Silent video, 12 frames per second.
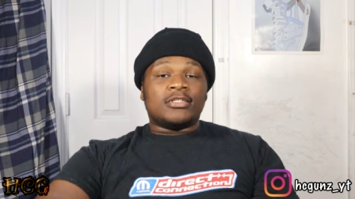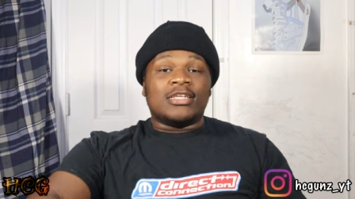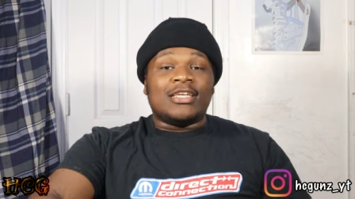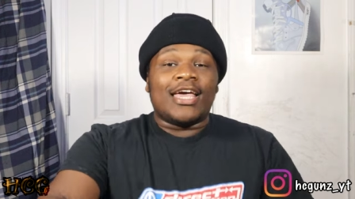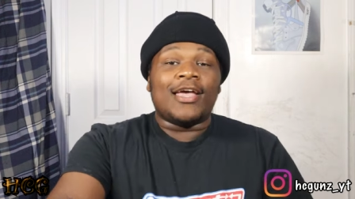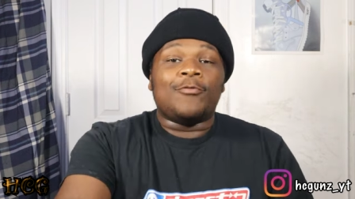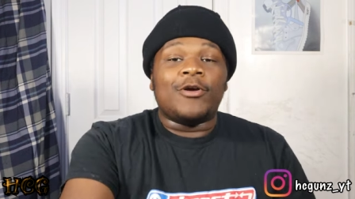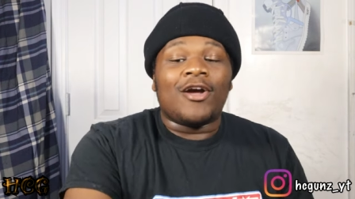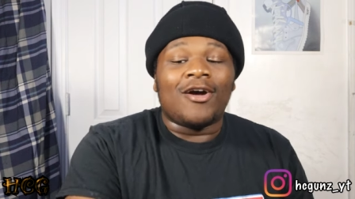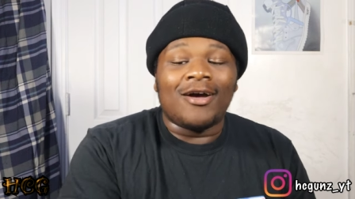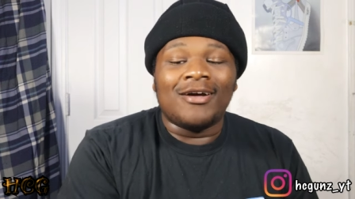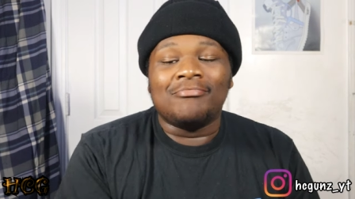Today we
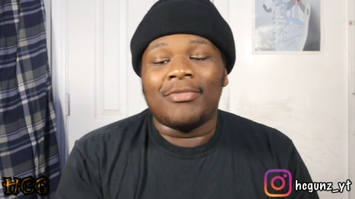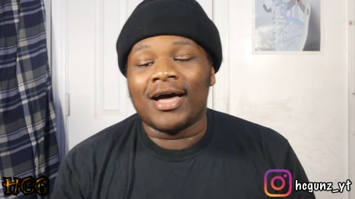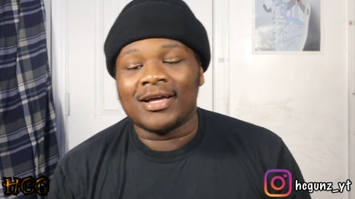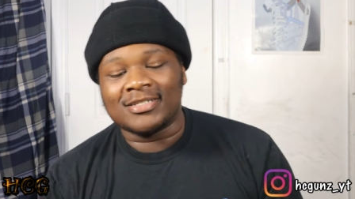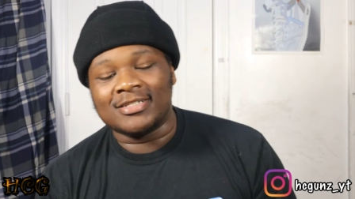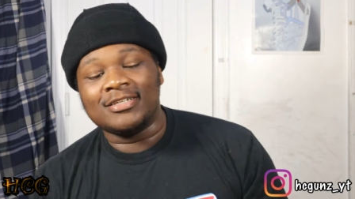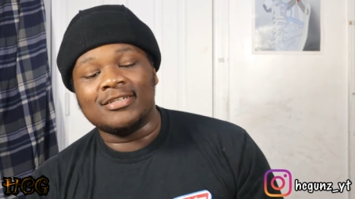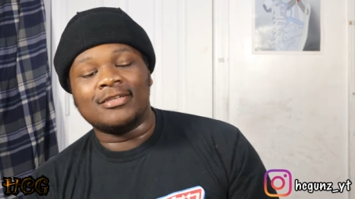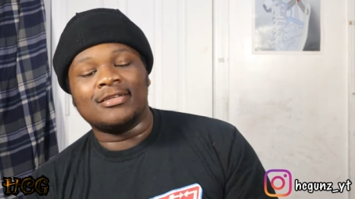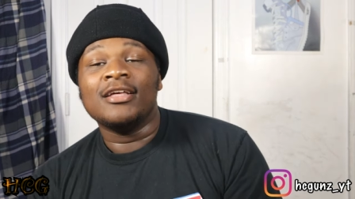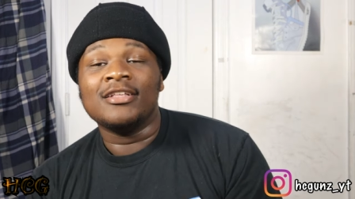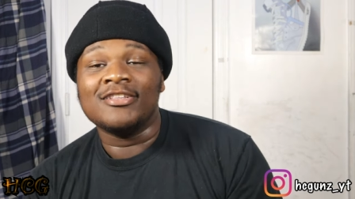are unboxing
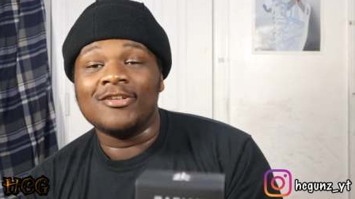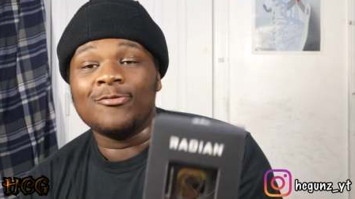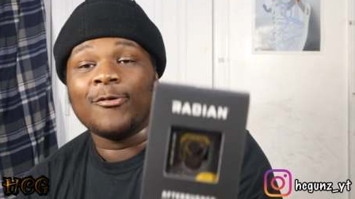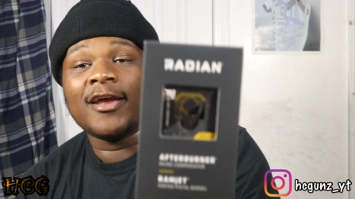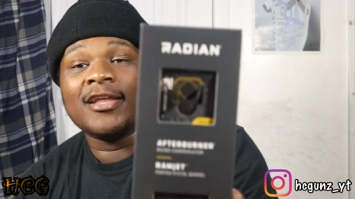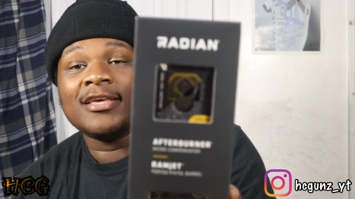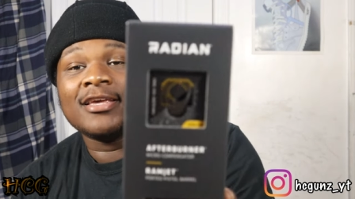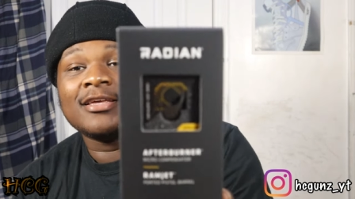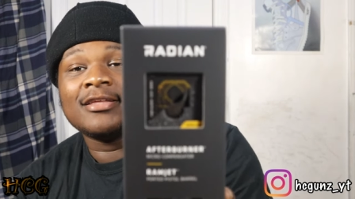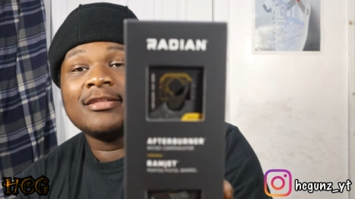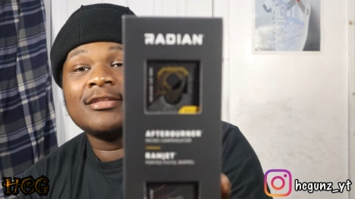the Radian